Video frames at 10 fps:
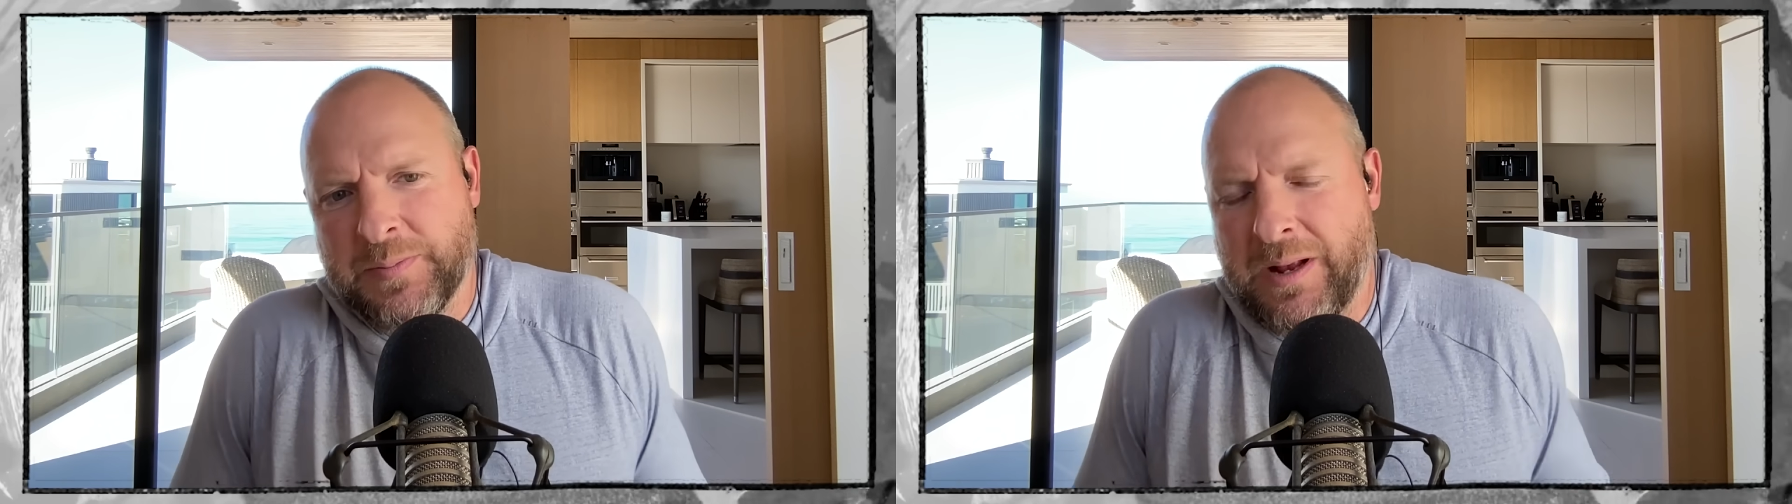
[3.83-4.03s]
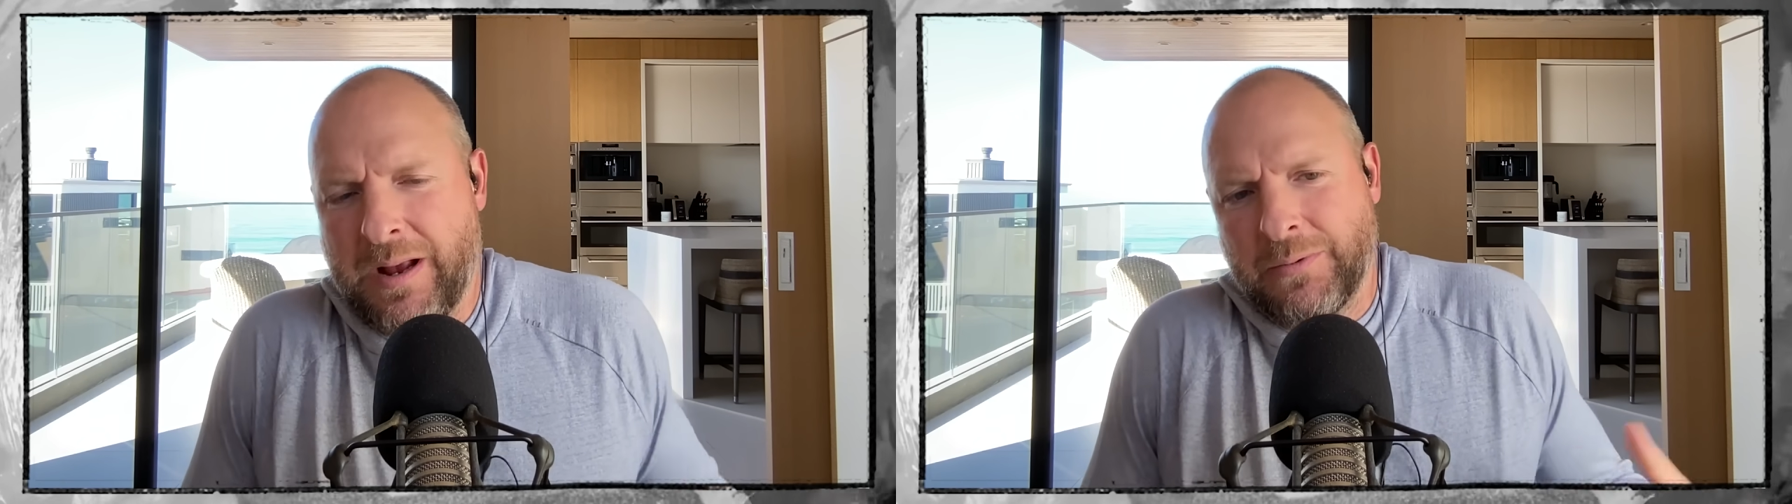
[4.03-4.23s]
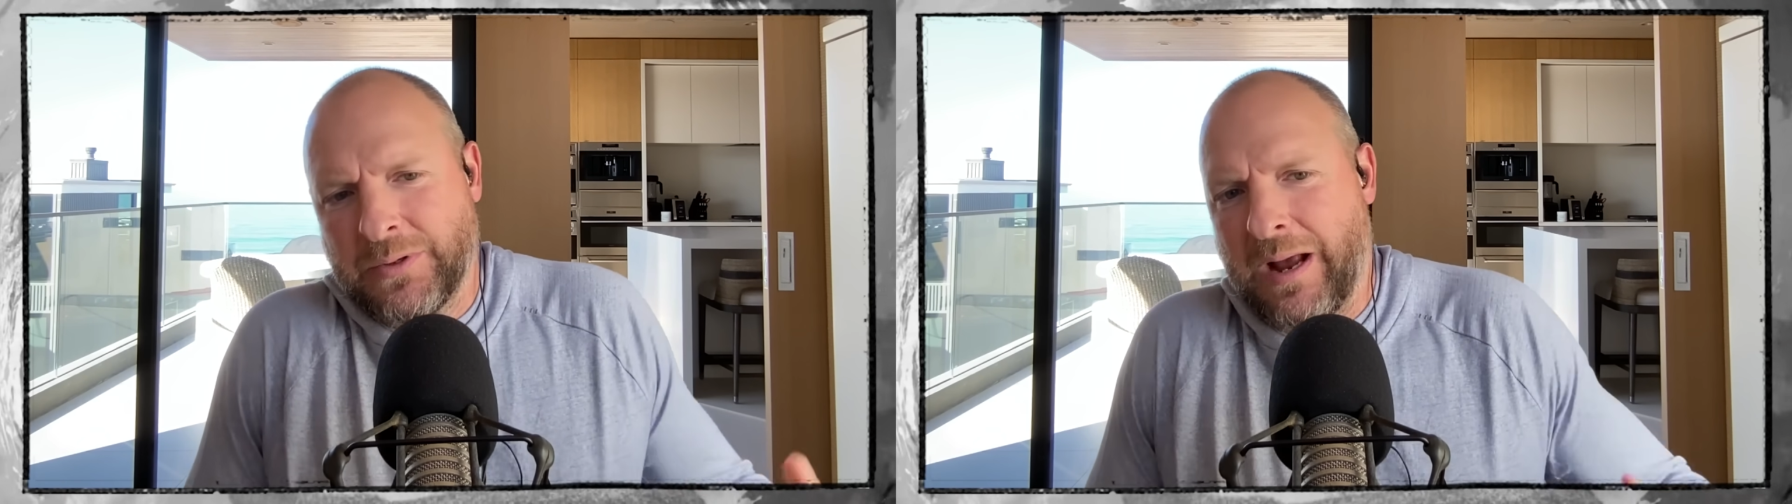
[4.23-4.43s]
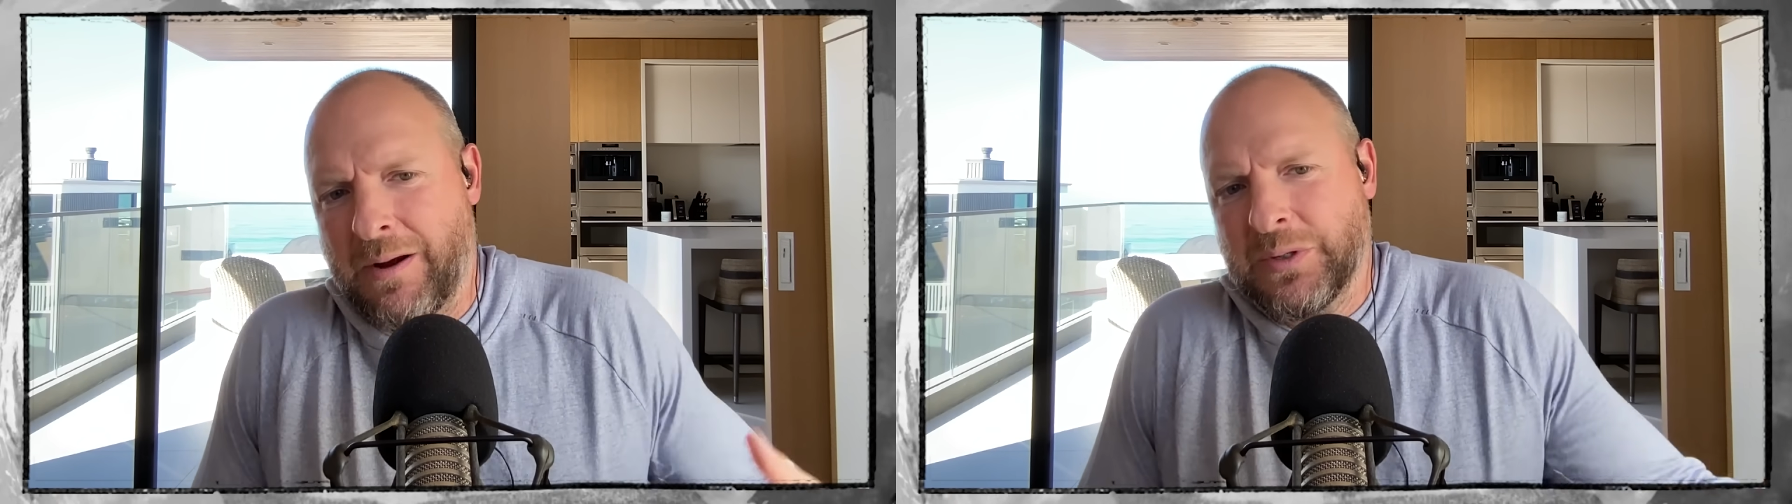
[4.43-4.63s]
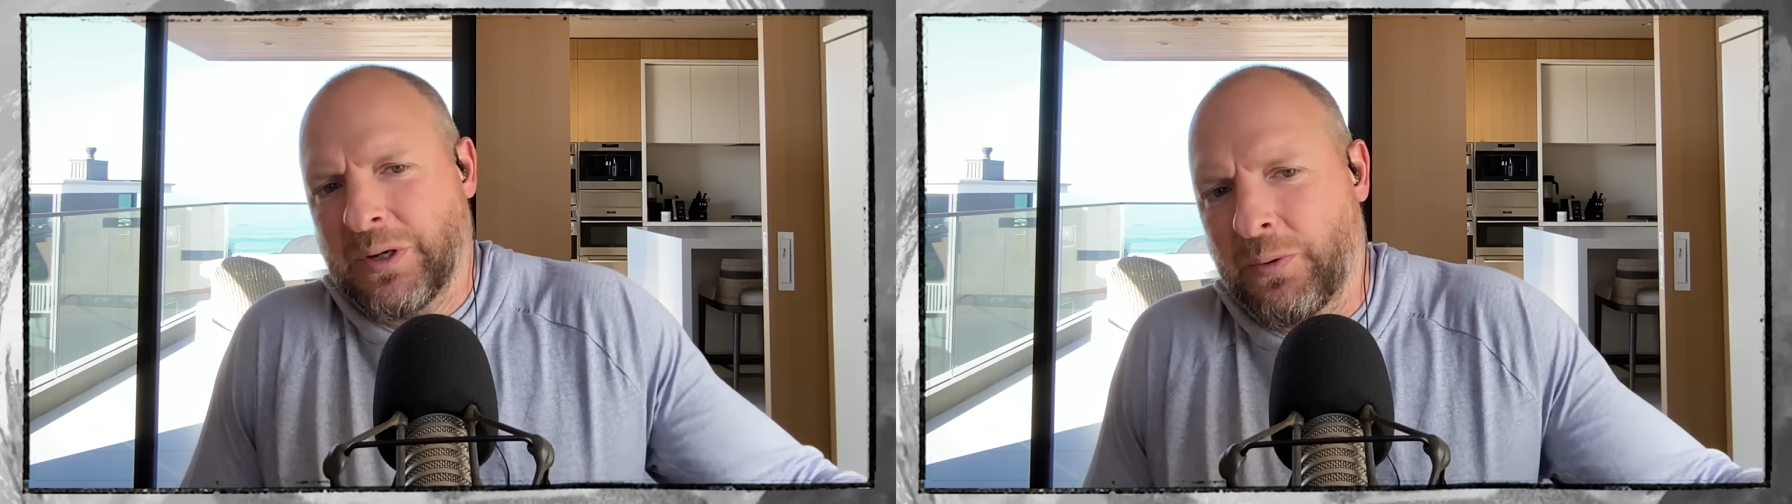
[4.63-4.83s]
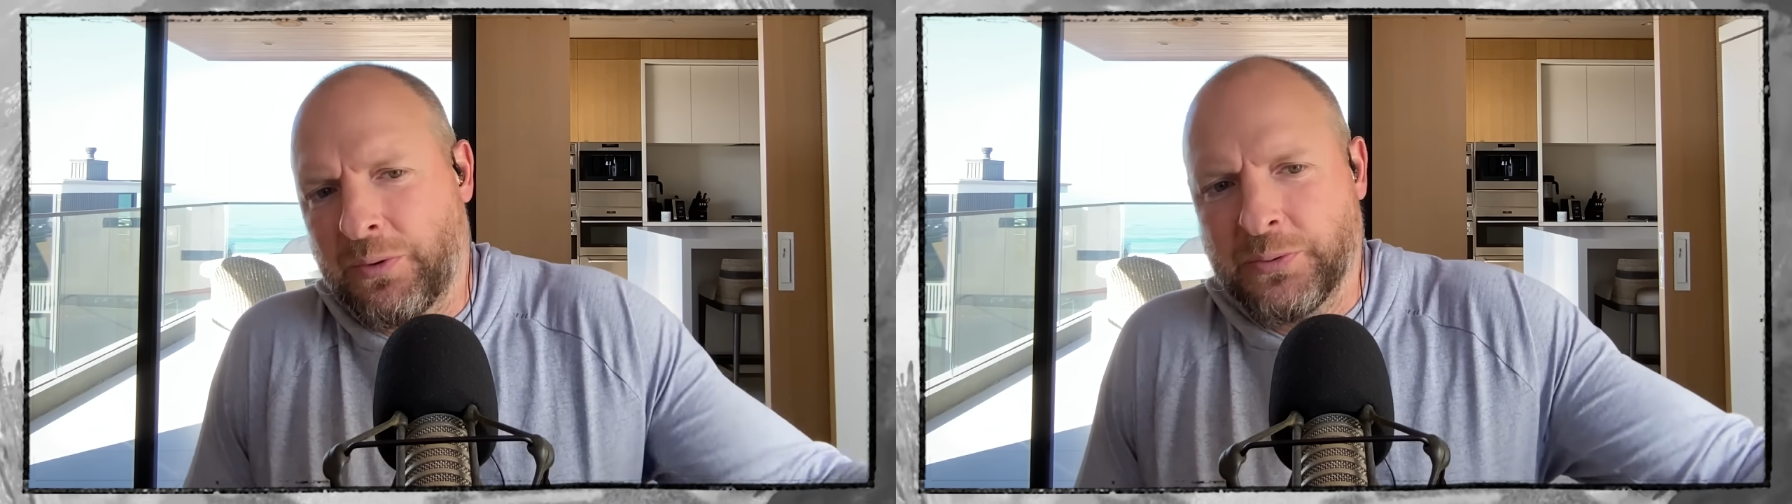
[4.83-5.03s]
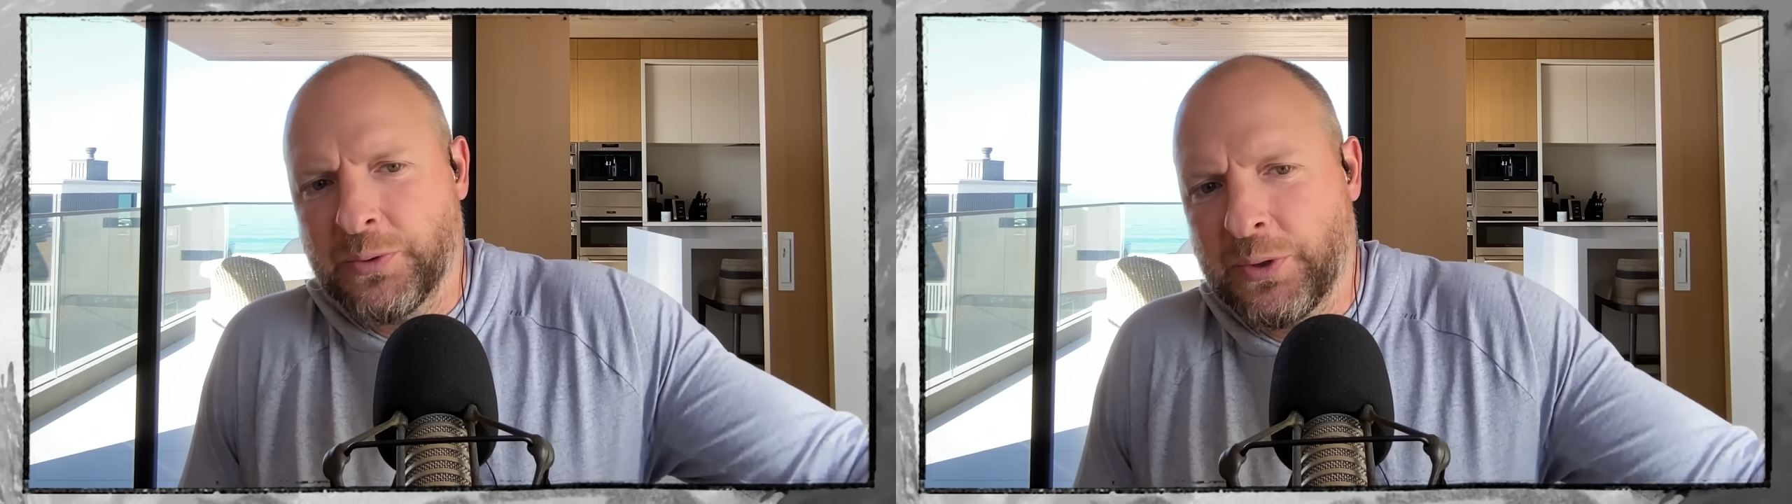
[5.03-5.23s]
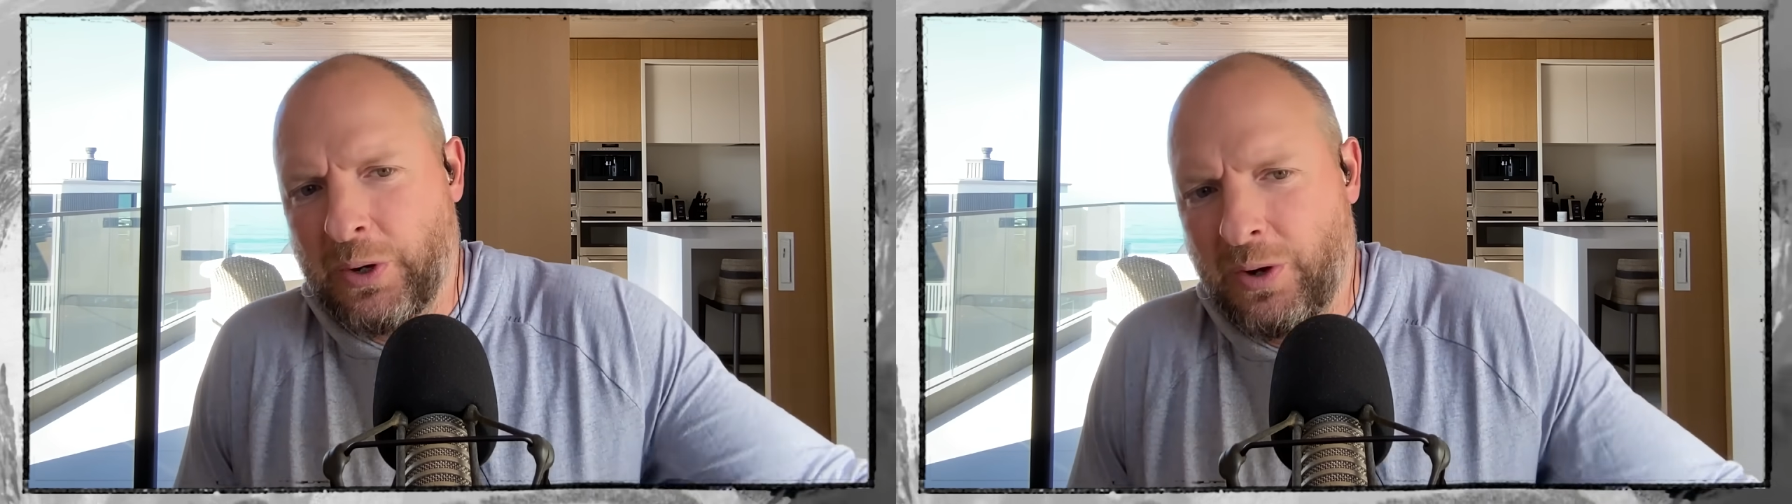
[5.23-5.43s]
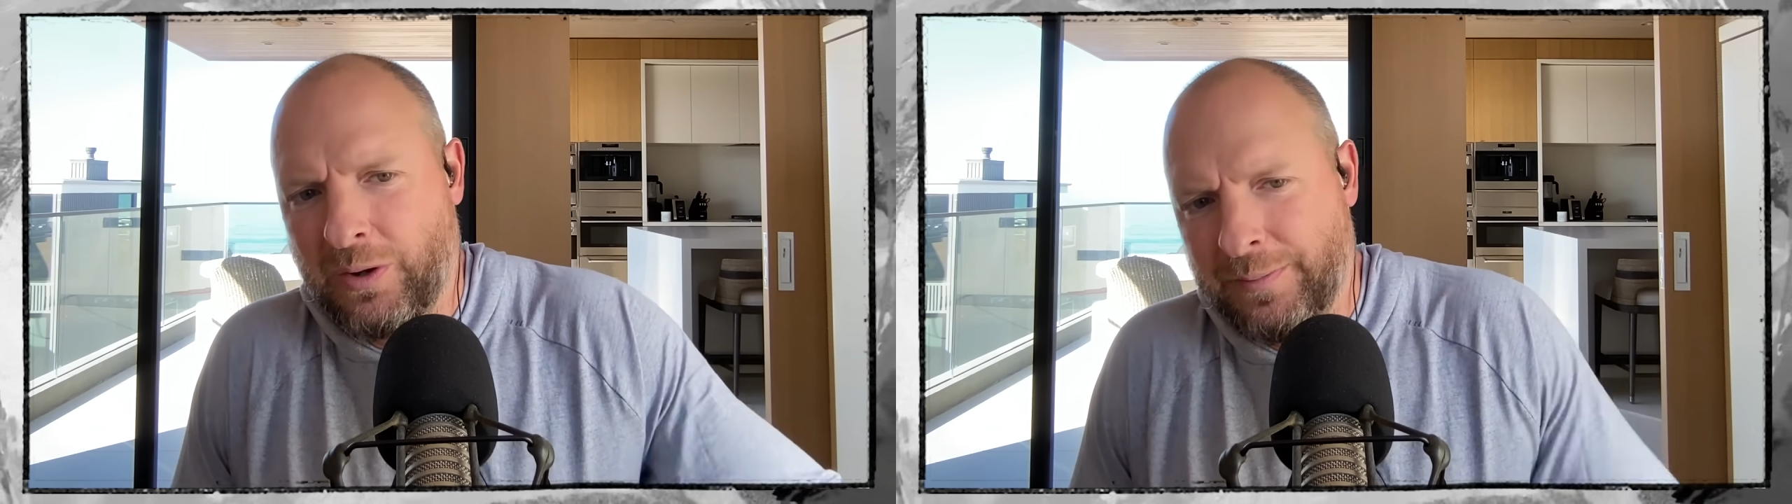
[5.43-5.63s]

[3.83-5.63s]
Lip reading: but I wouldn't go through it all.